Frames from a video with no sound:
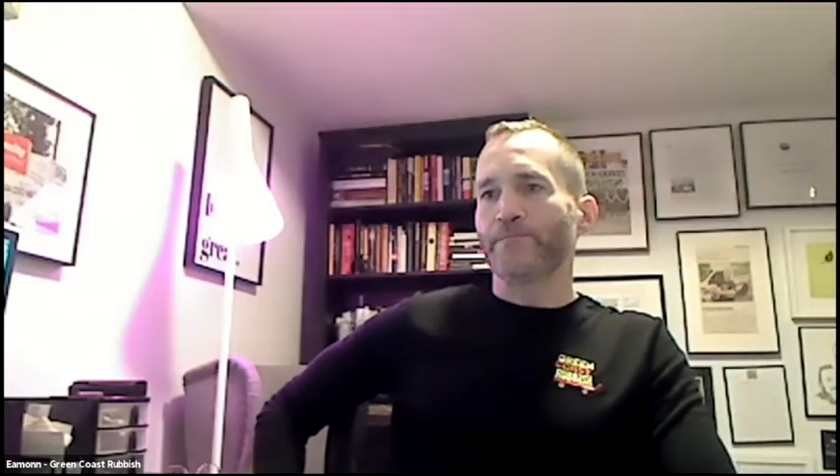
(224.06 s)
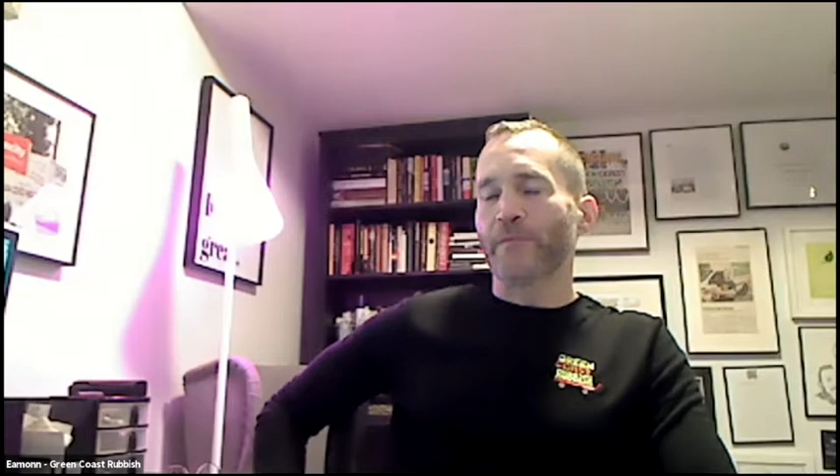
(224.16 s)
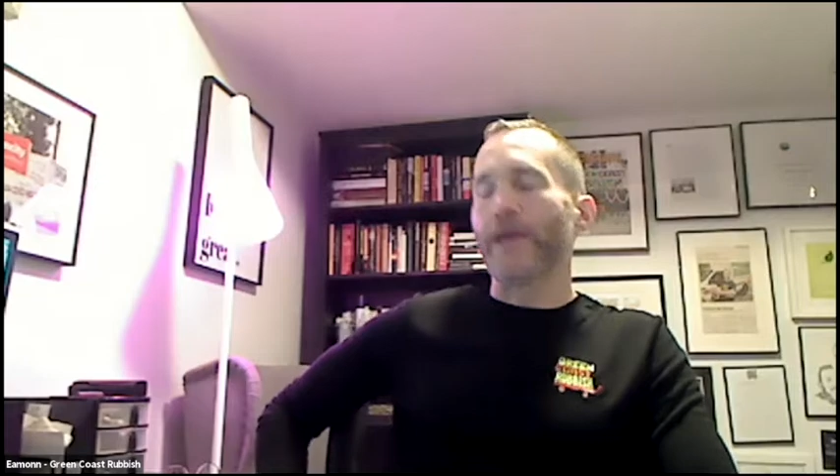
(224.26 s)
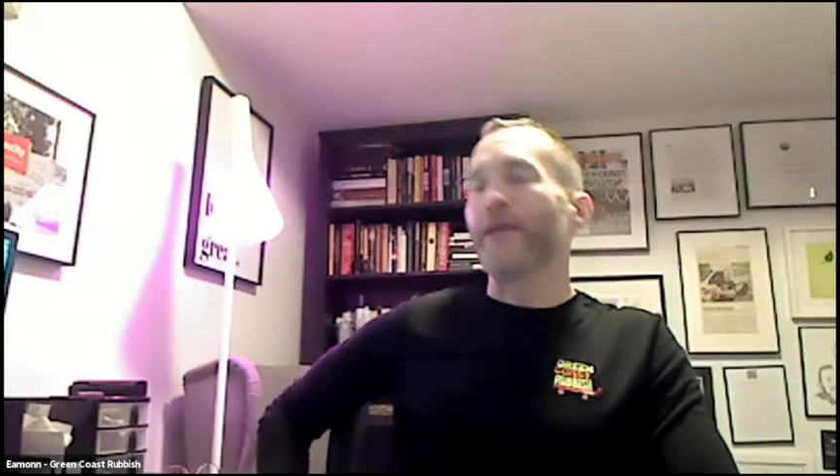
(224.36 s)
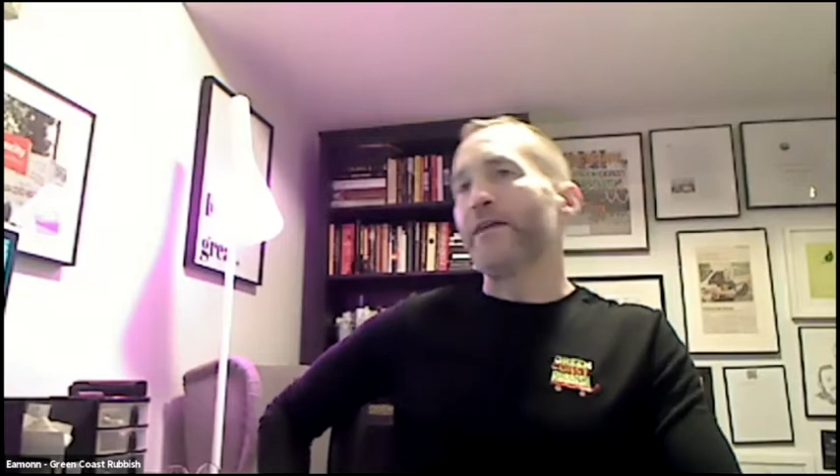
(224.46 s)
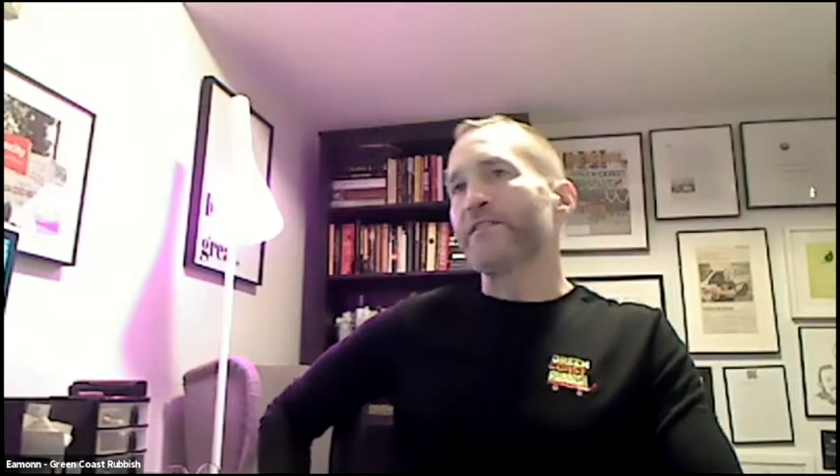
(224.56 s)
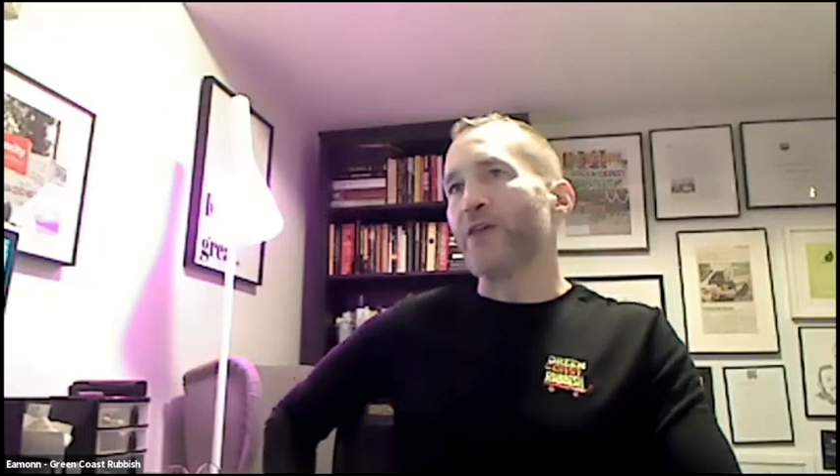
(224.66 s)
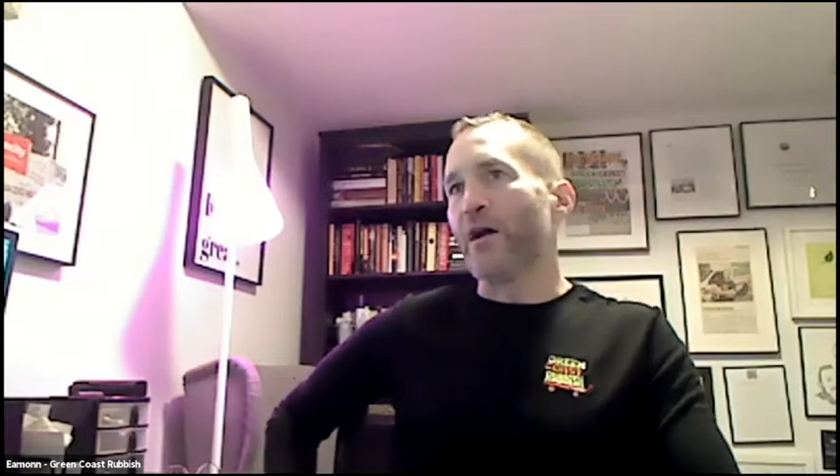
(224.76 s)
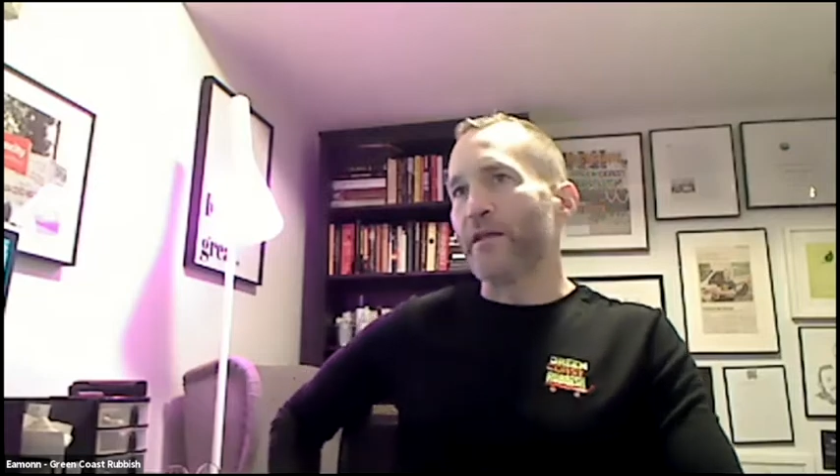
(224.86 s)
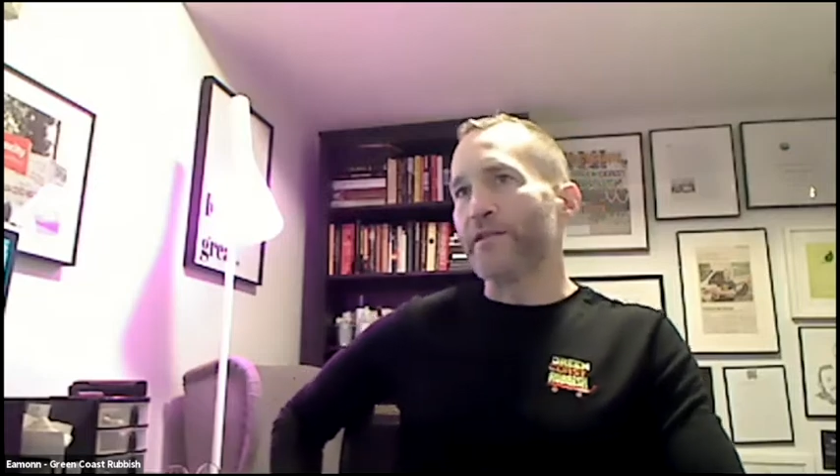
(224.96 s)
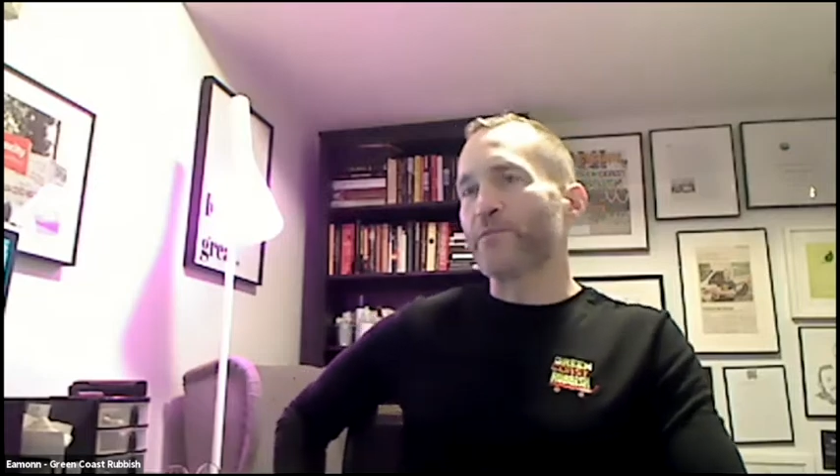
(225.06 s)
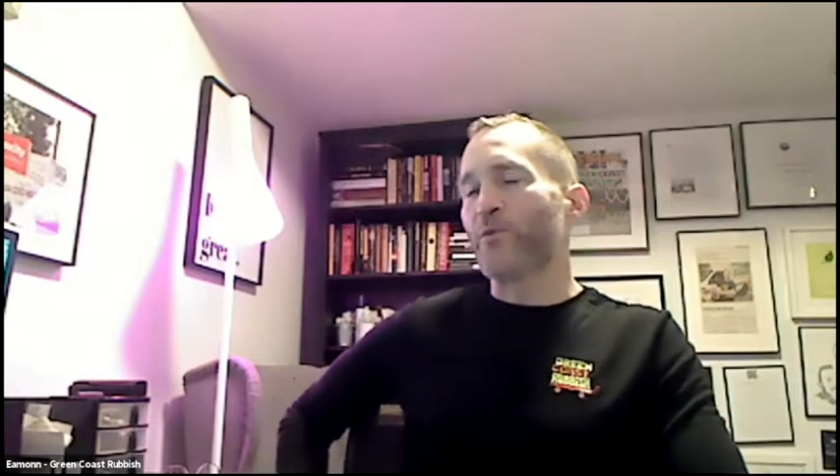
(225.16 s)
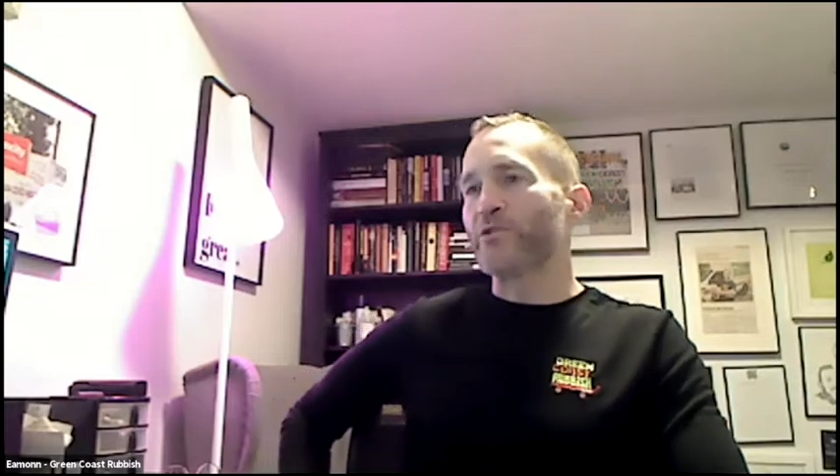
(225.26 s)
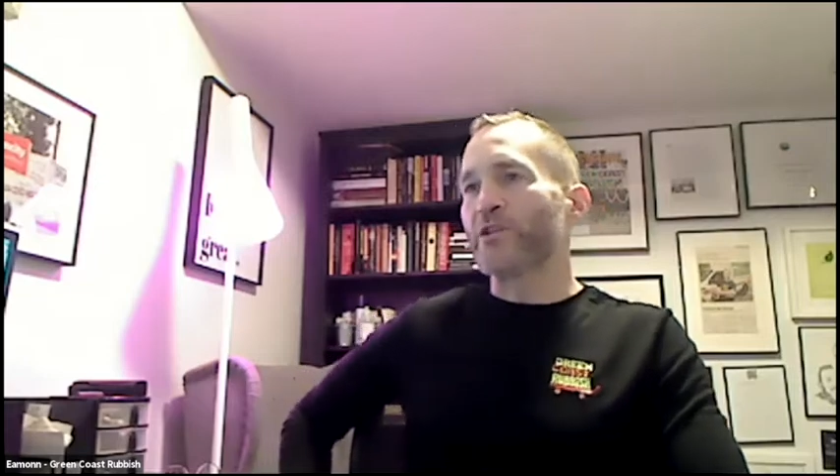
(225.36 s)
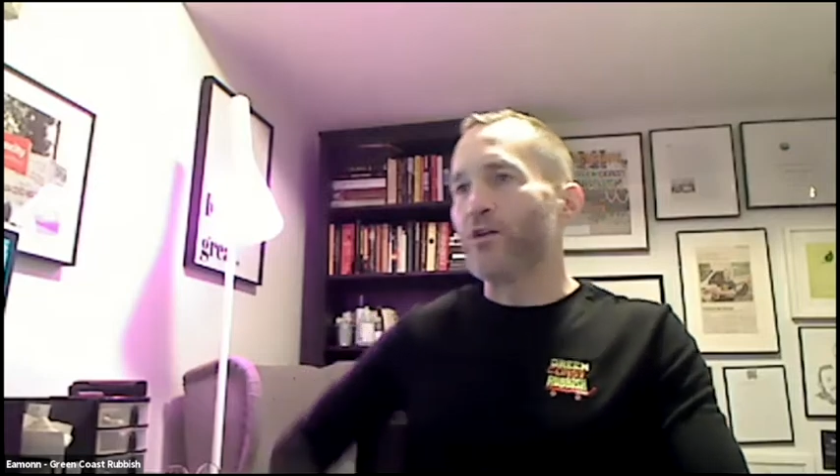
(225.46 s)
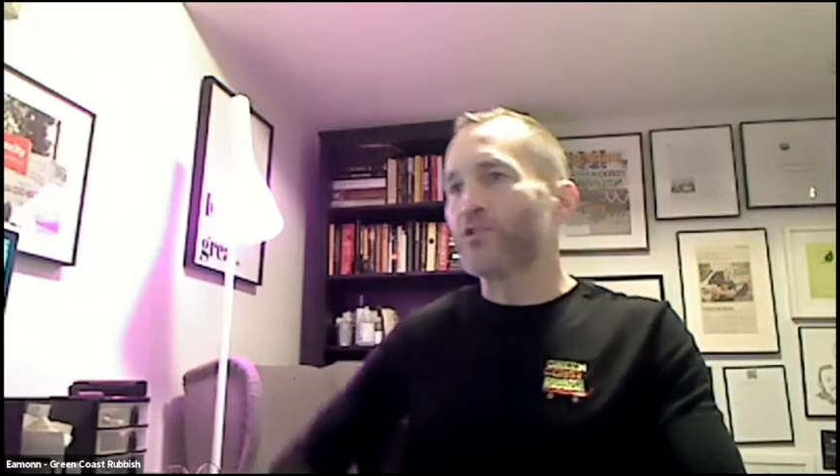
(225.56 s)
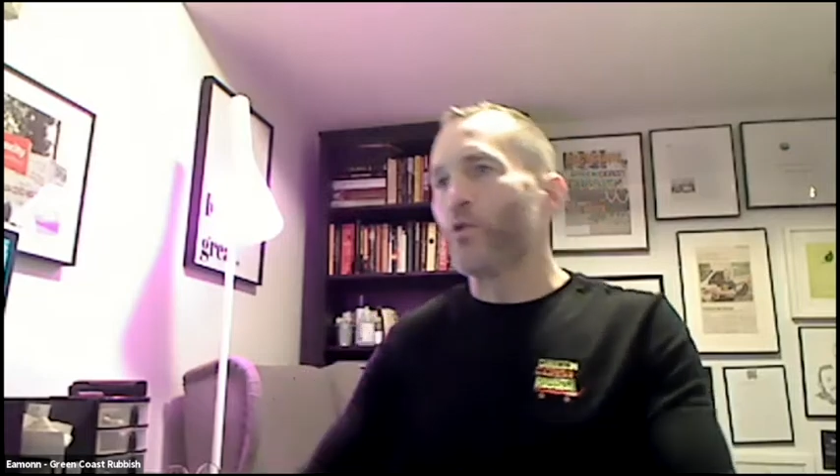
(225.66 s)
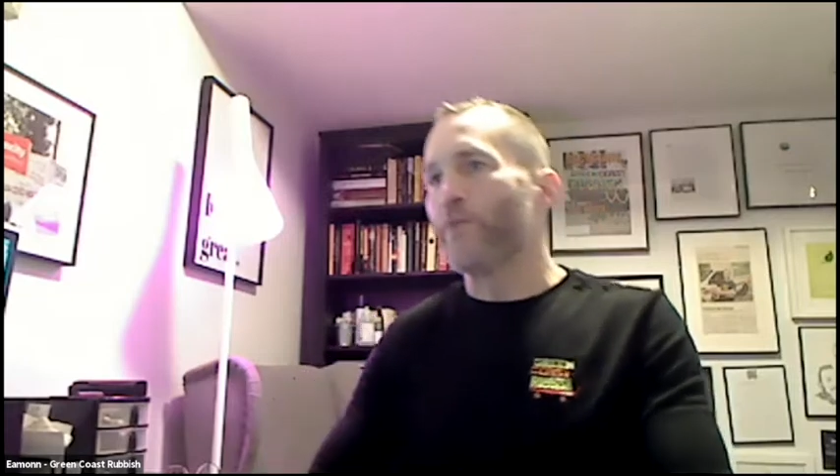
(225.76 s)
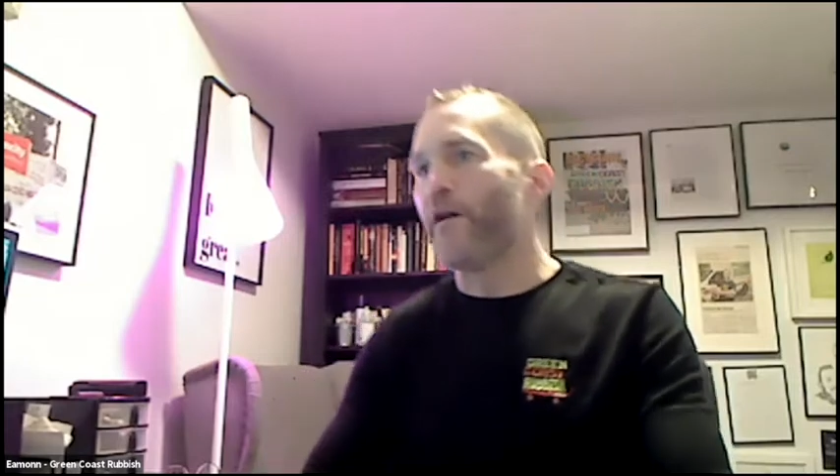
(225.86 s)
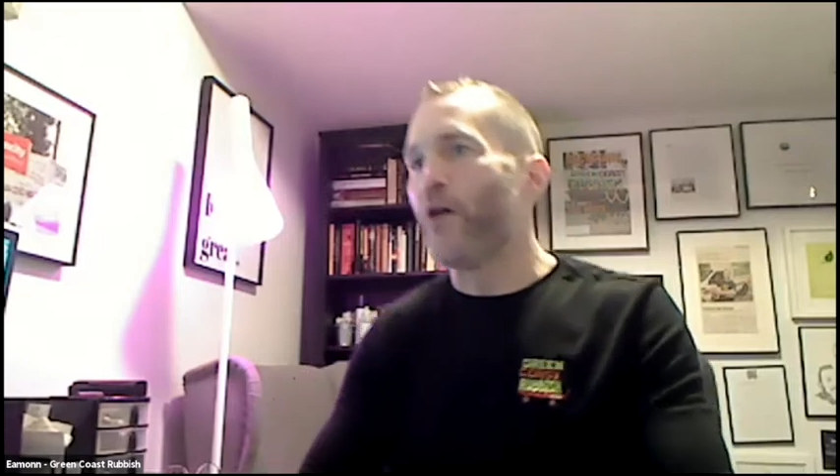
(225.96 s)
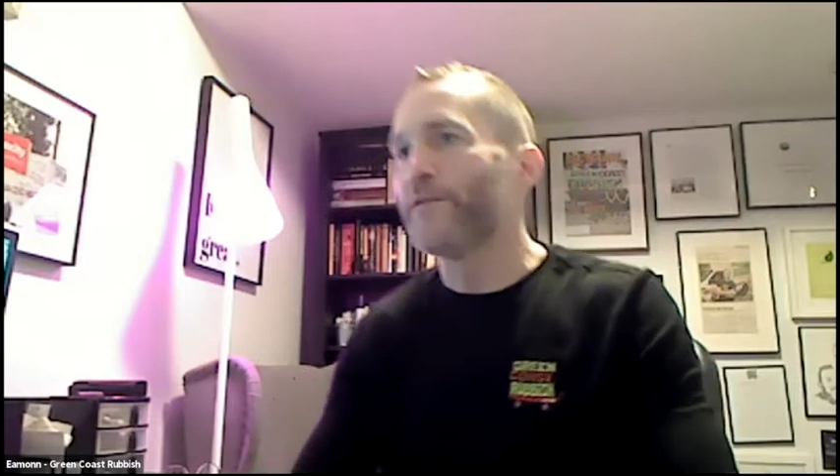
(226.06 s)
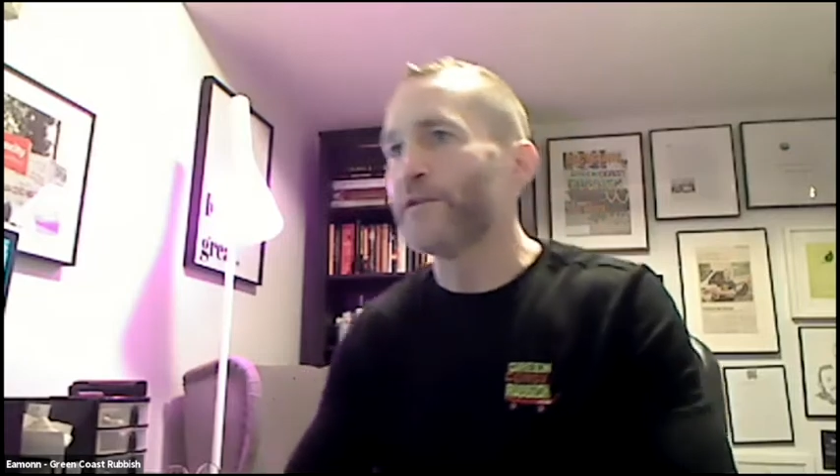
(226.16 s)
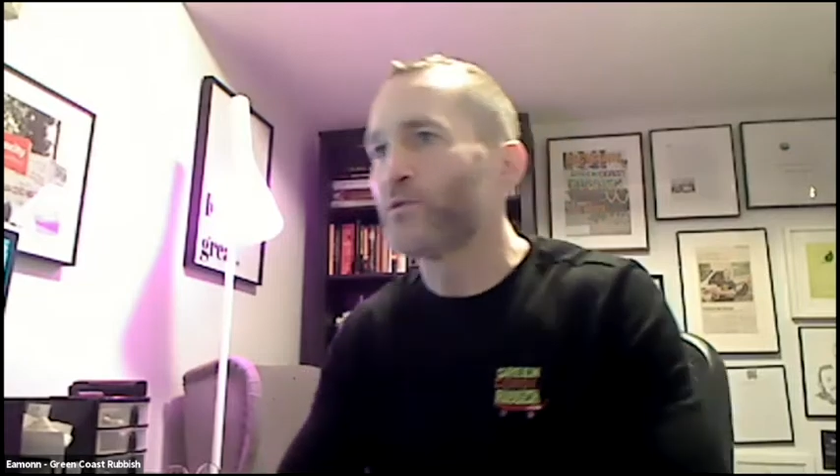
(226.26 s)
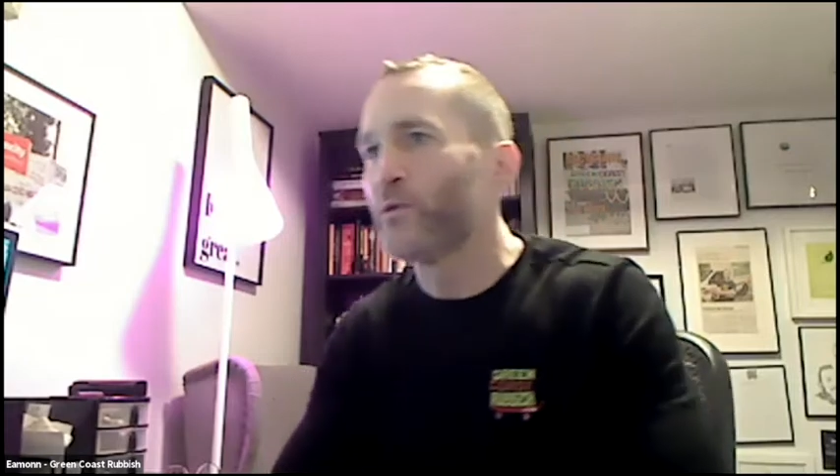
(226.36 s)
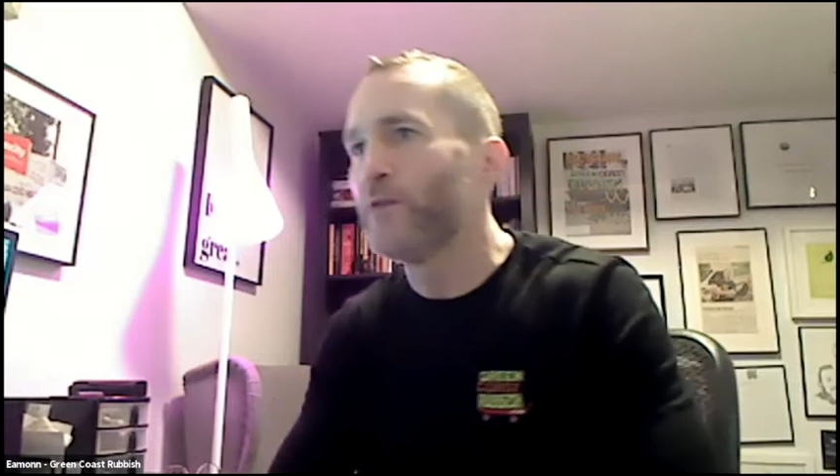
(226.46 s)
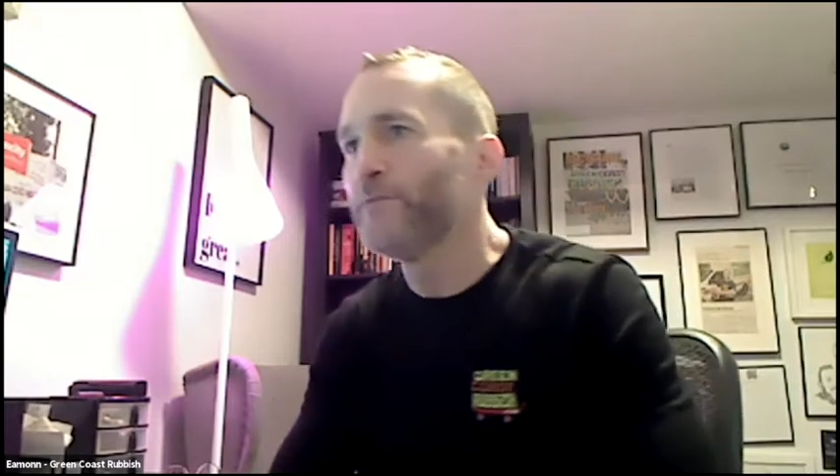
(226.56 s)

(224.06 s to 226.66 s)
It's the sport's also evolved as well.